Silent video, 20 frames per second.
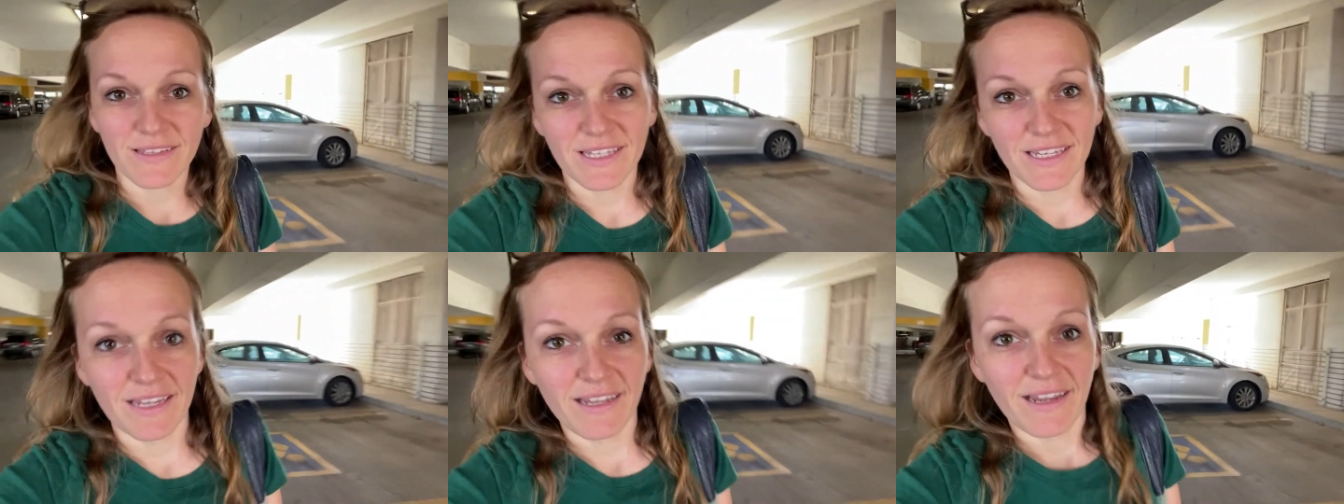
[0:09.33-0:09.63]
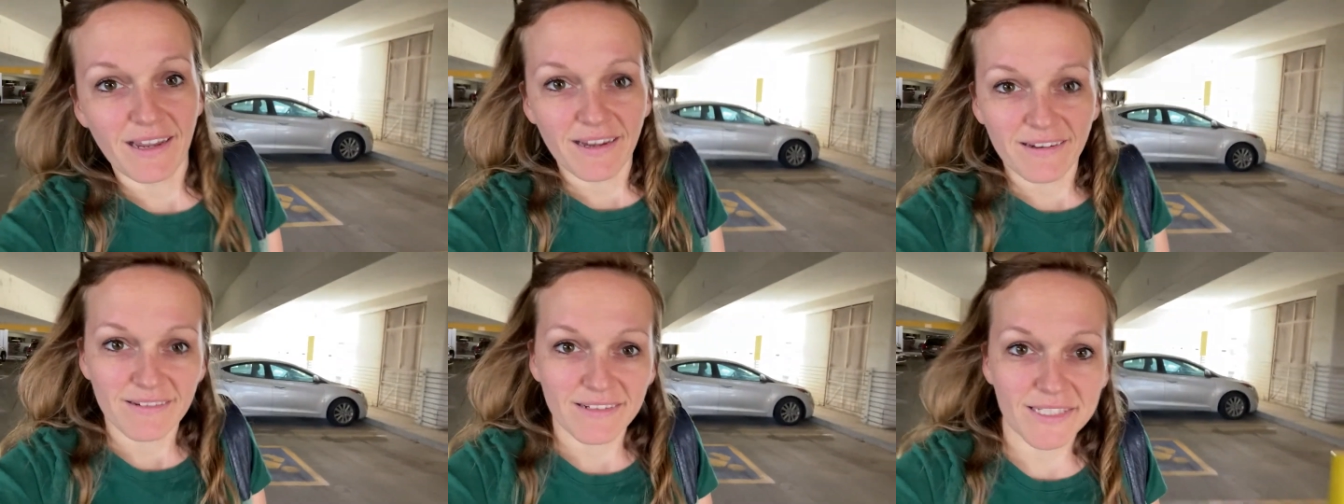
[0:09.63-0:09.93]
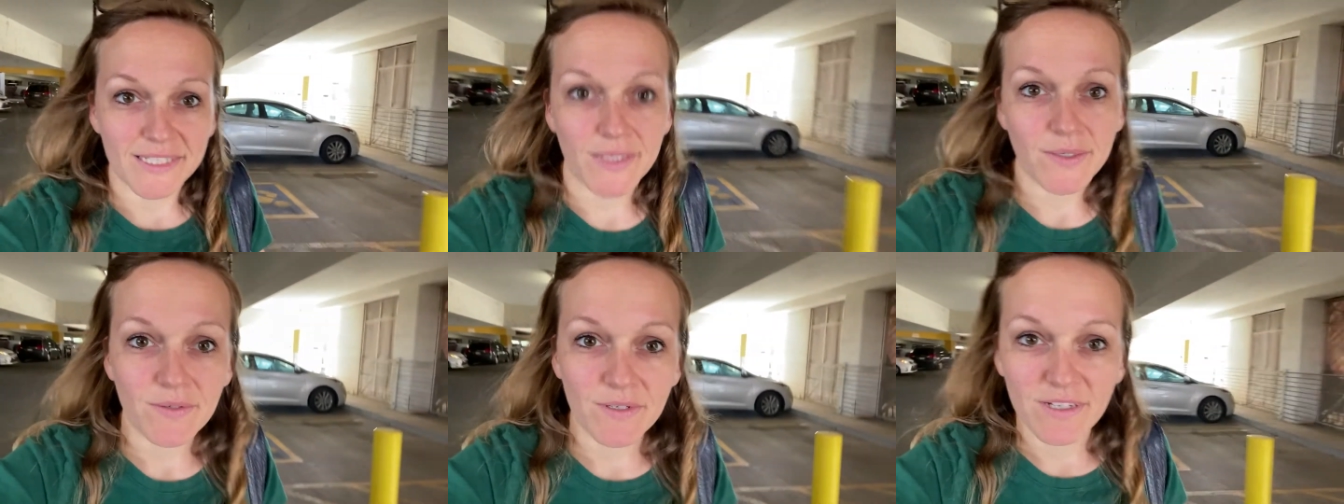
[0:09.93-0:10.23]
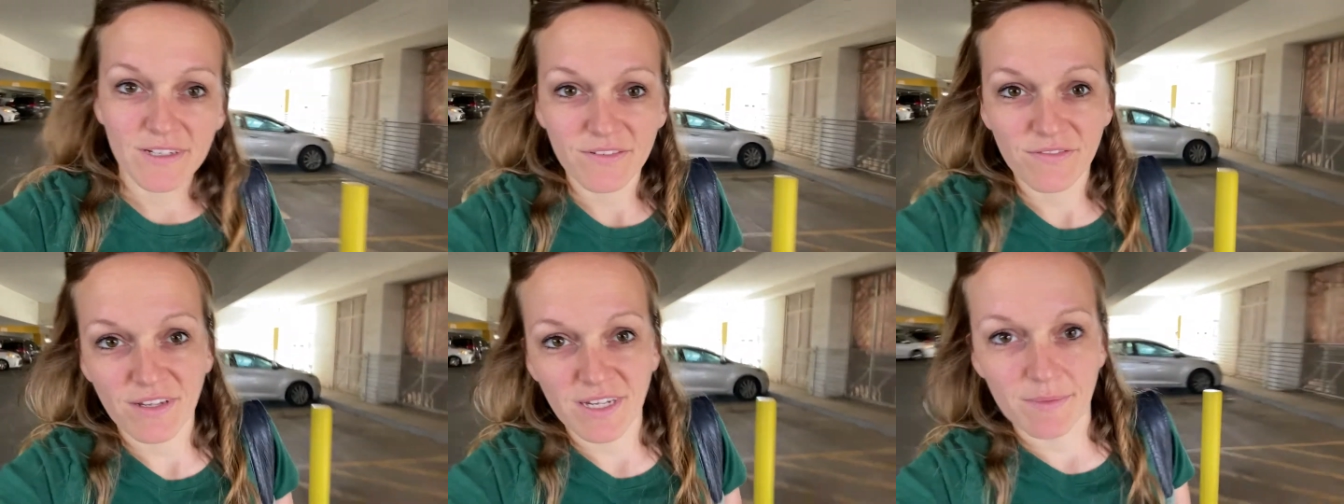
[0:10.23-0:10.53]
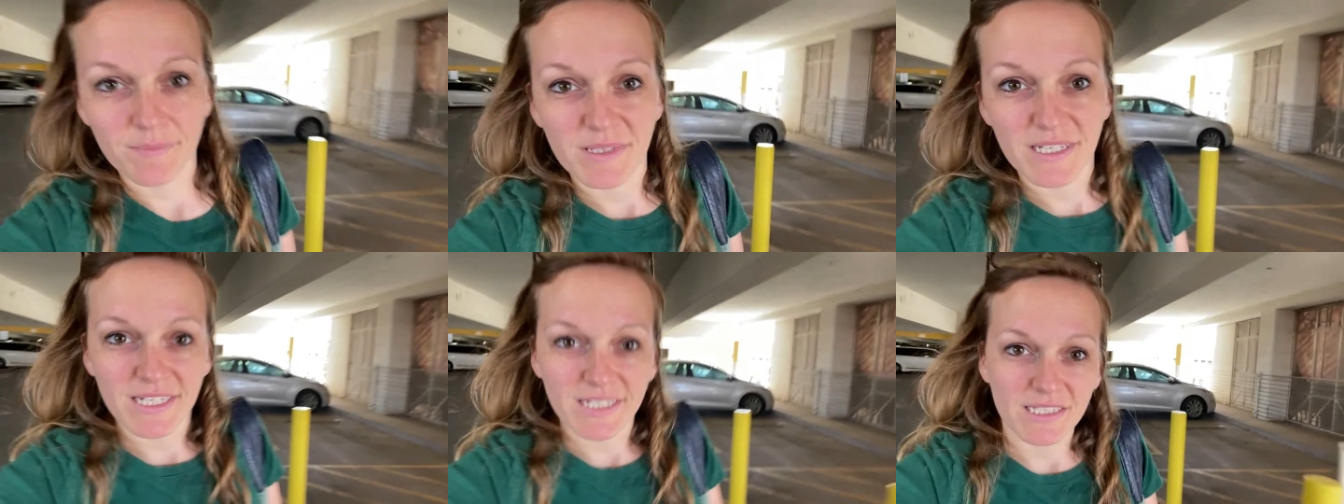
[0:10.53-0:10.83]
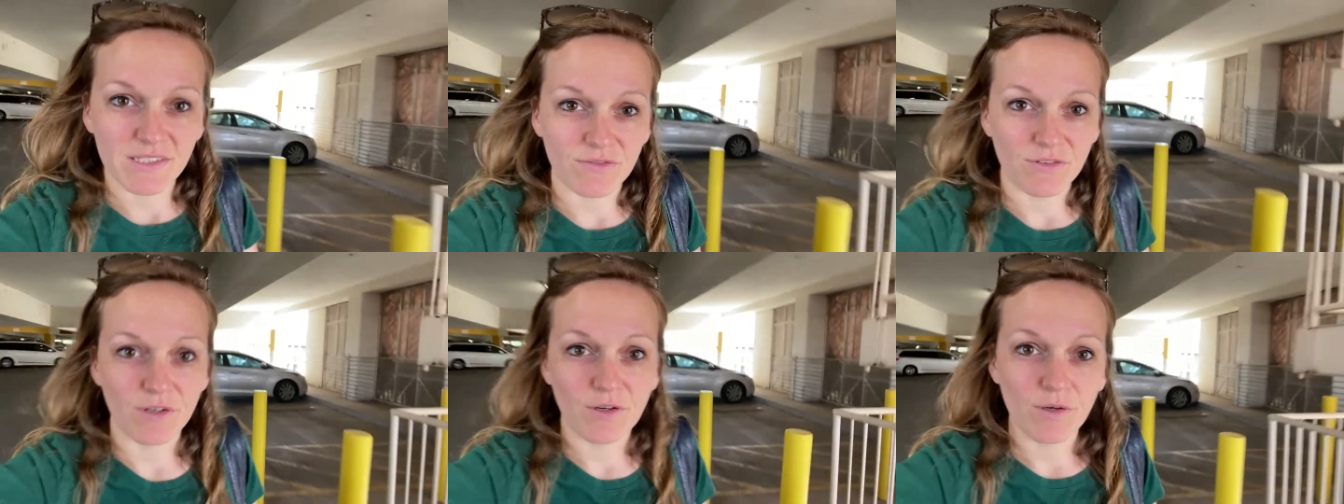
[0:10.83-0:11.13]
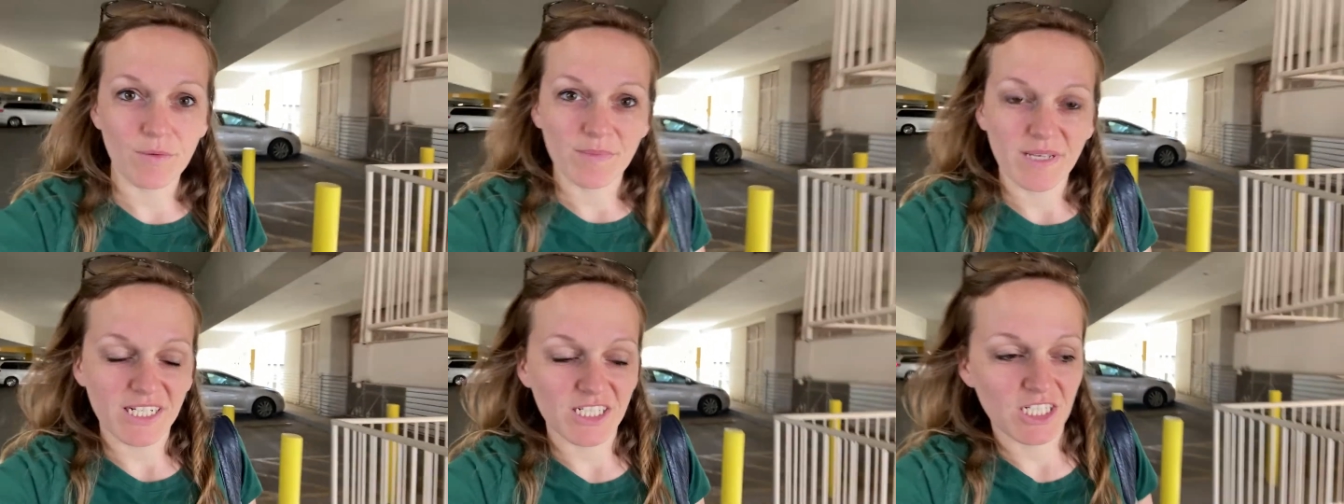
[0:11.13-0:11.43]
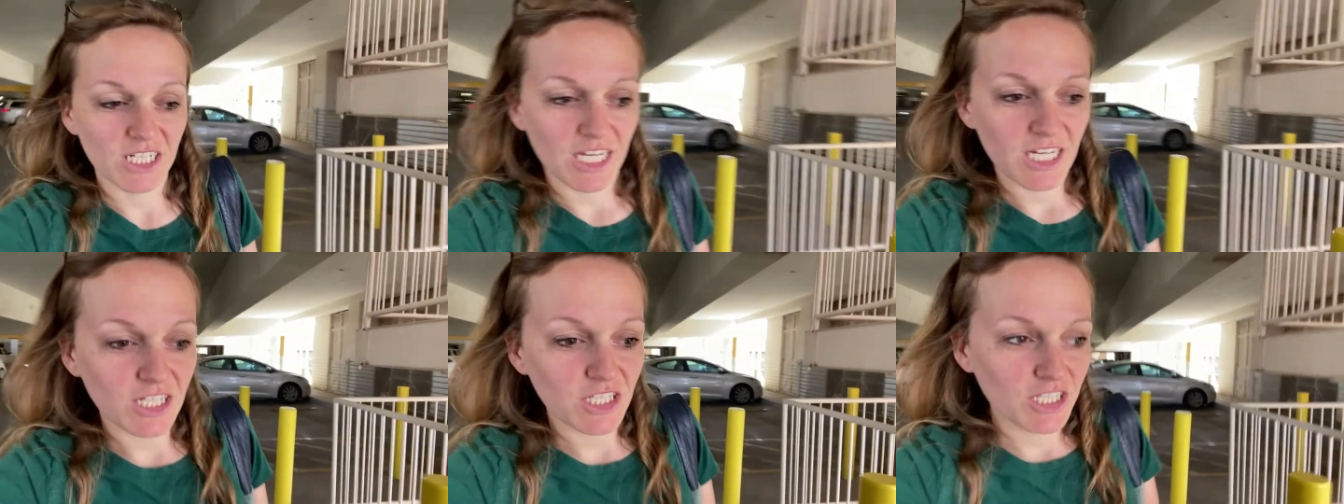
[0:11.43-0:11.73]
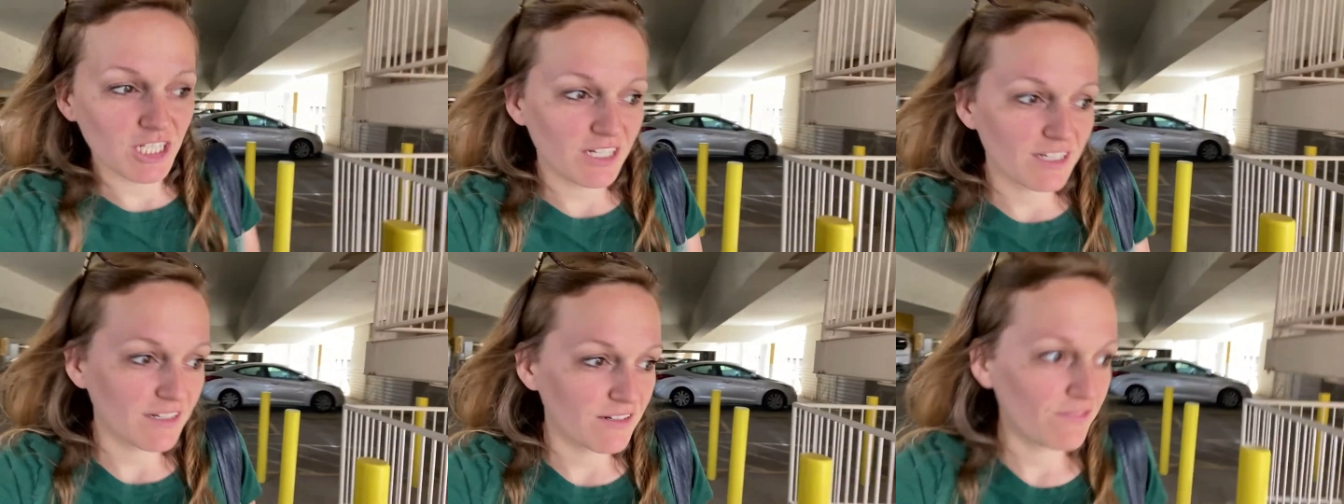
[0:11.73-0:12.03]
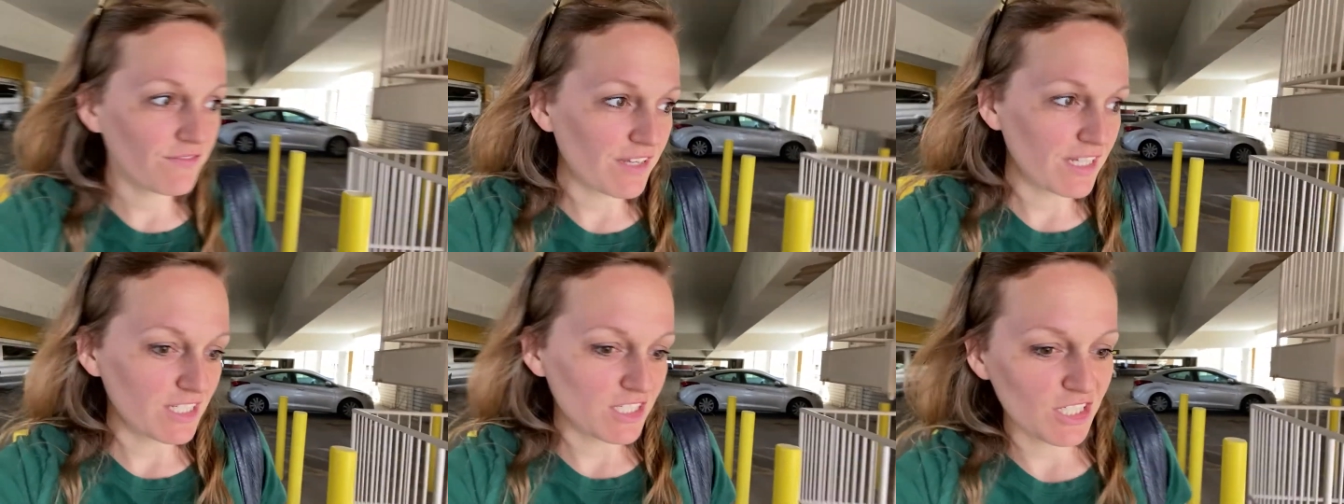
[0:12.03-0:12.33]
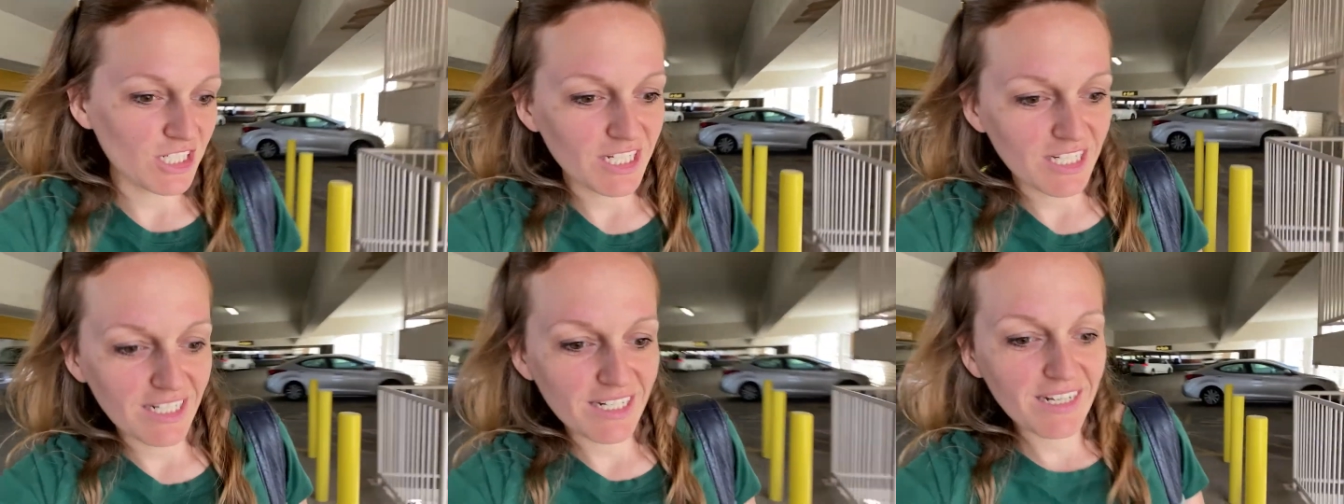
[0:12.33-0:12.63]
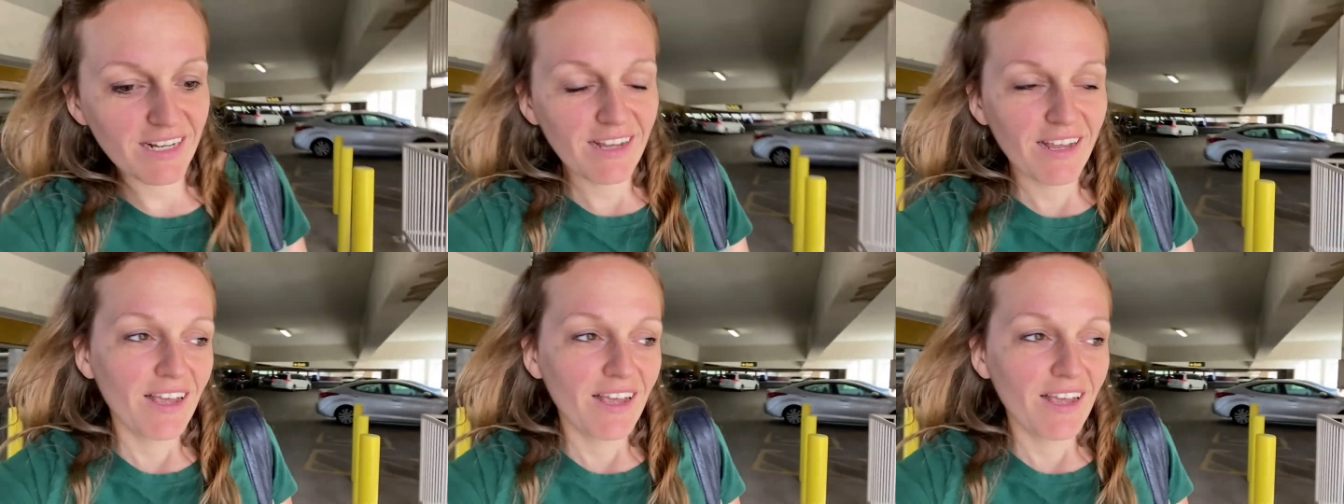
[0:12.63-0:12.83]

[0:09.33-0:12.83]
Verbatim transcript: the Arizona Families for Home Education Convention.